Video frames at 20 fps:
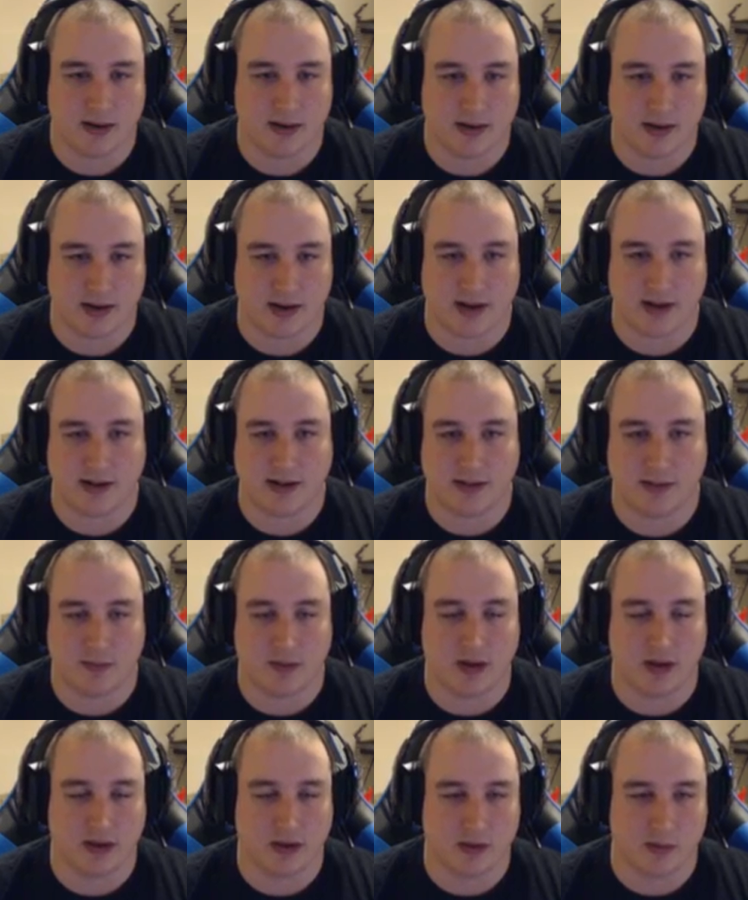and I need
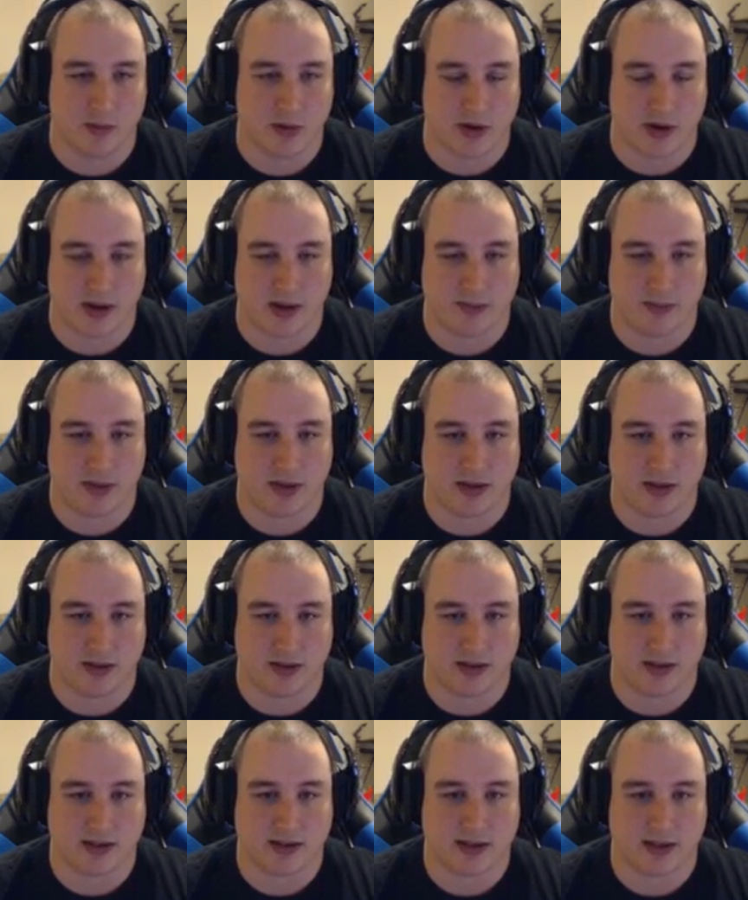a little more AP on
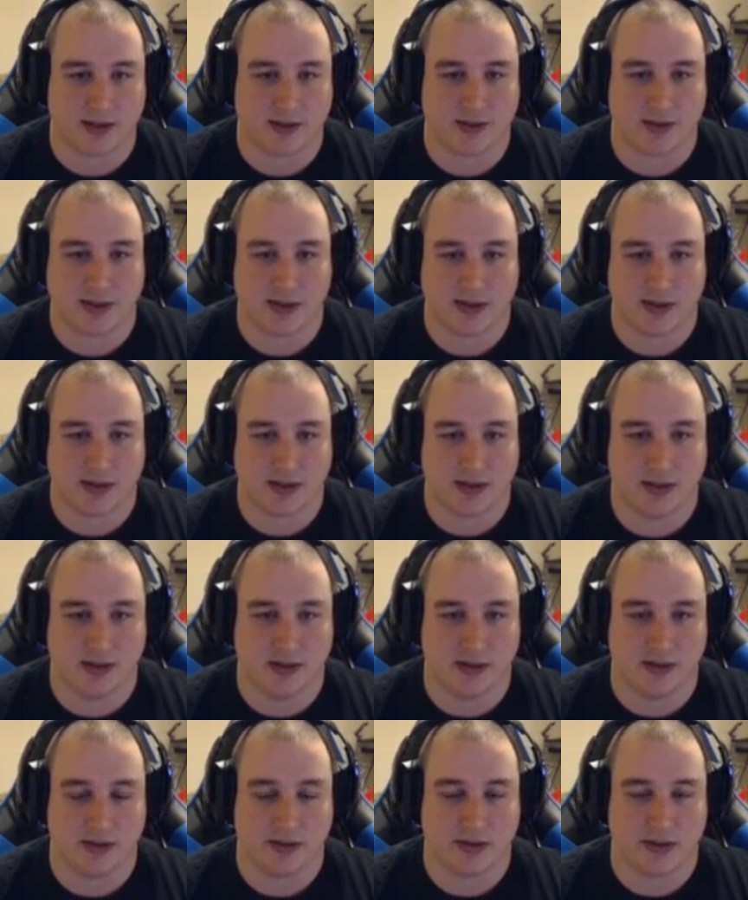the accessories
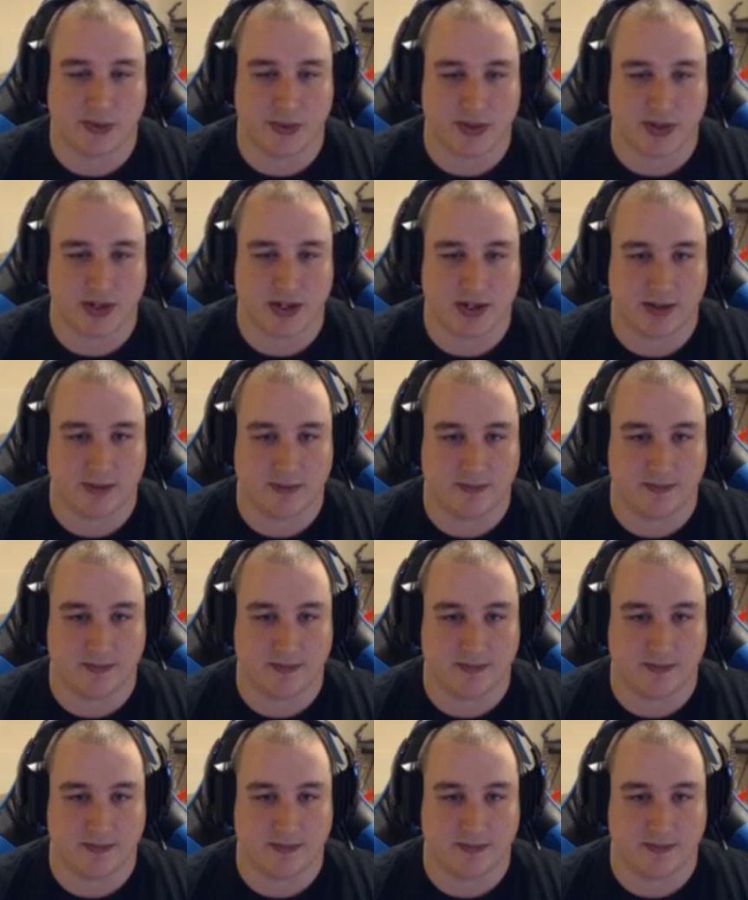to switch out.